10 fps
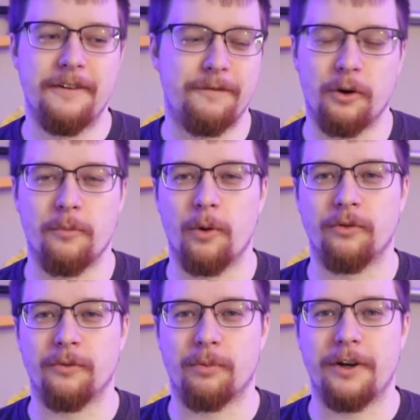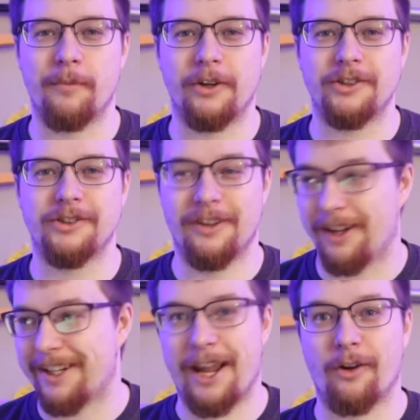Photo modes are pretty much
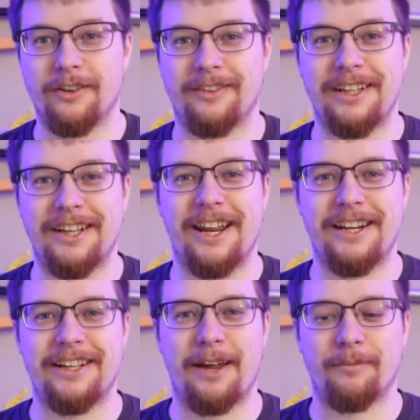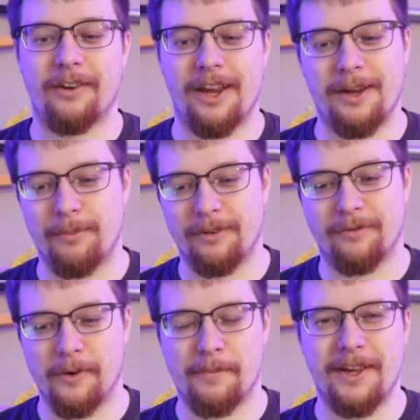a guarantee in any game today, but
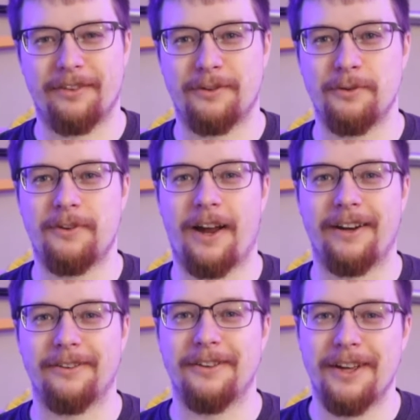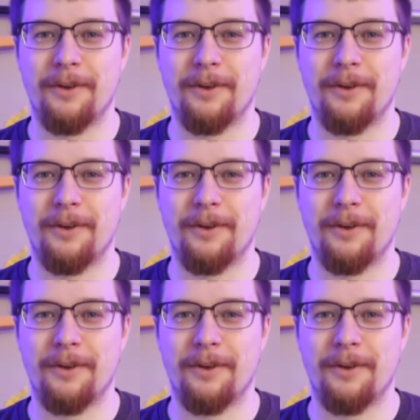for a PS2 title,